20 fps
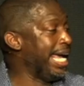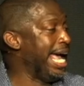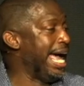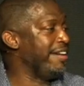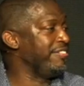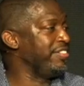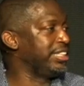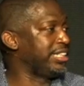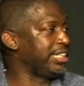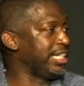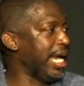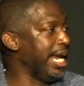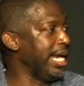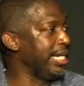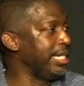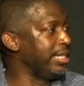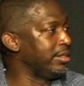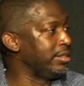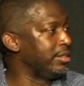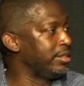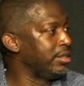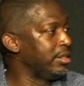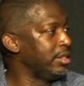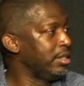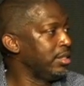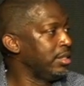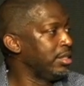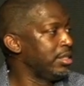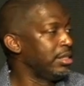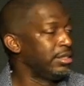have to change.
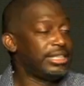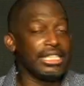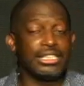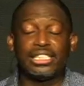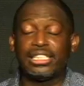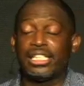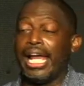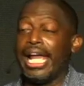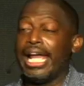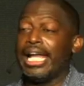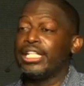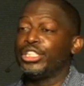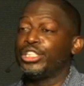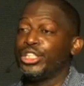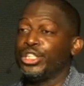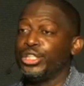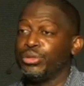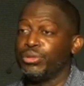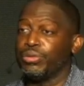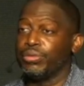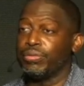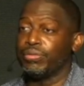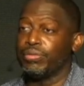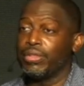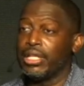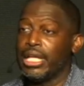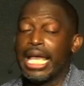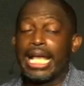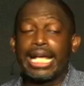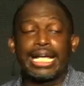Just change you.
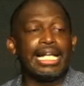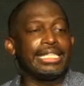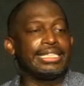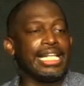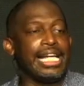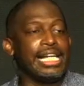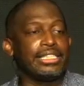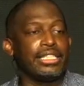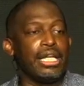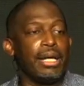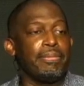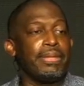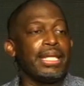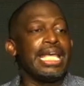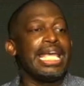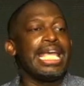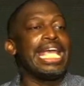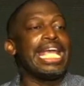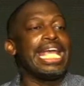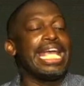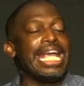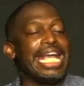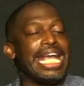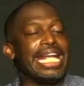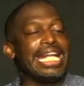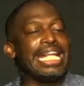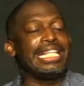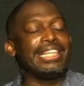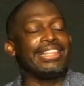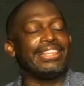Can I tell you something?
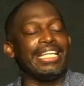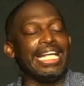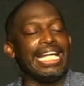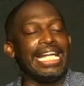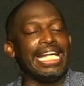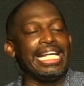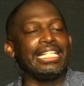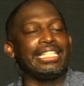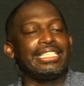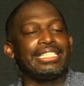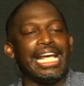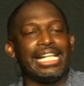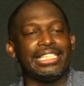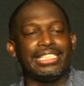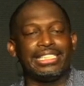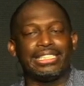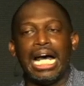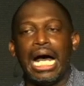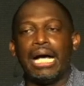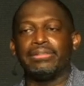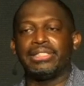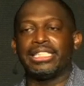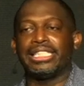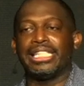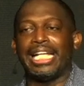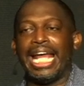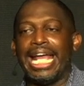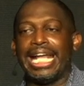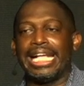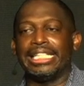Anything that stops
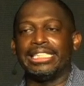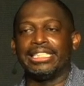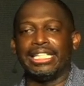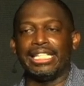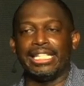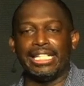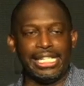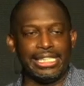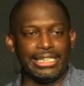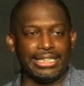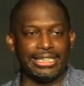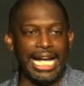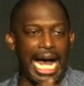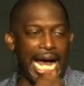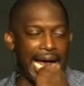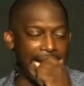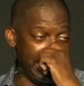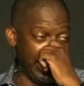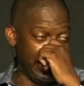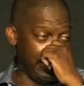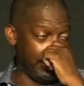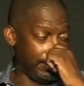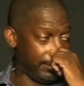changing is dying.